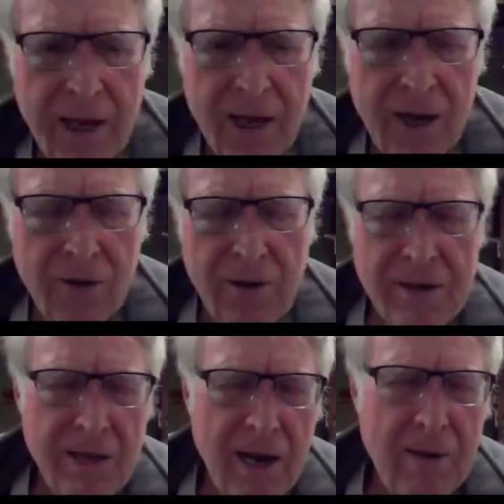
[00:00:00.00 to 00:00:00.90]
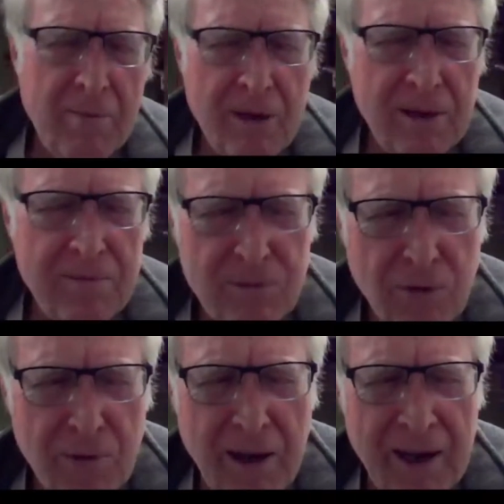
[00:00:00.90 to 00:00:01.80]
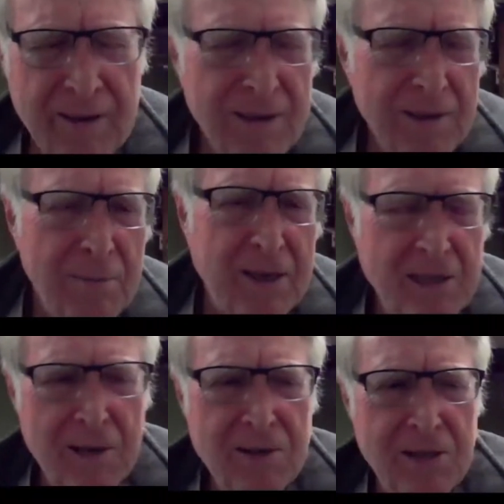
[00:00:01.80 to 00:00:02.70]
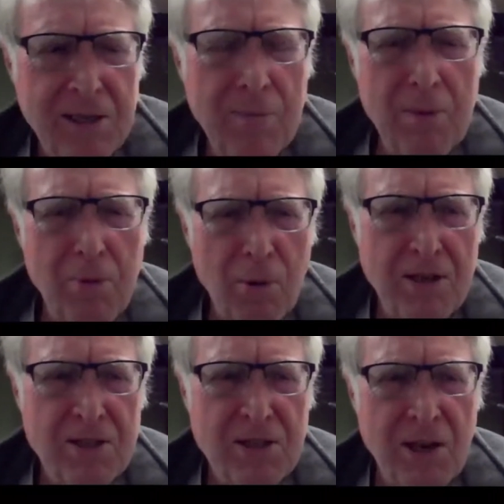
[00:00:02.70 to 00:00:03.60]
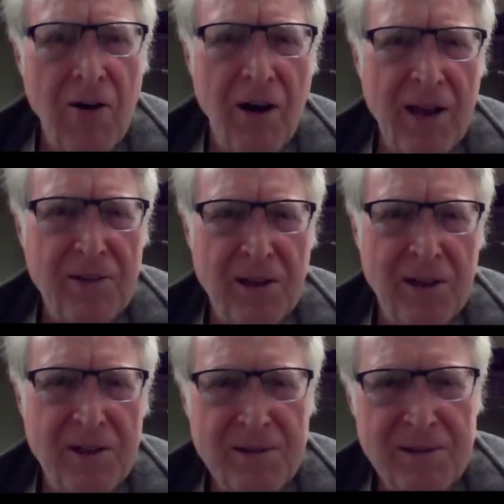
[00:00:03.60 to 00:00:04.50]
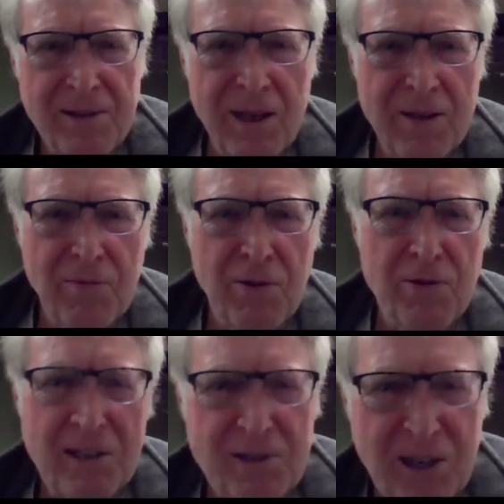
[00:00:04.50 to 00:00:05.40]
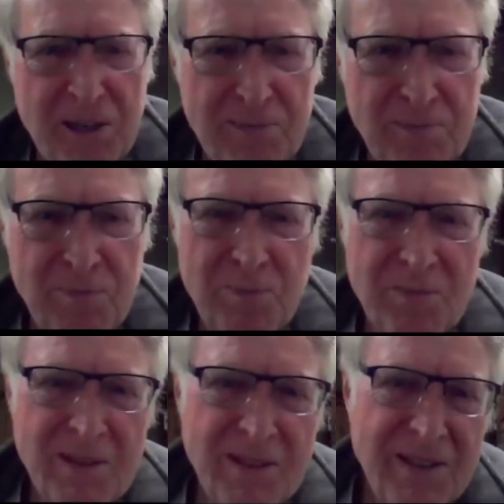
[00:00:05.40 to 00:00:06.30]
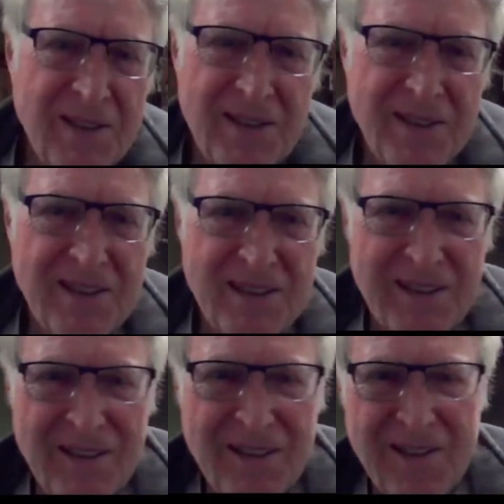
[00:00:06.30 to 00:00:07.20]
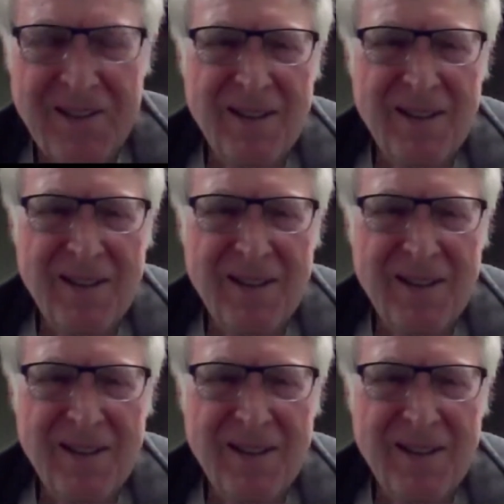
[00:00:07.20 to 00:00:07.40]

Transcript: a great time uh, doing my my 10 CW points there at the at the field day site. Excellent and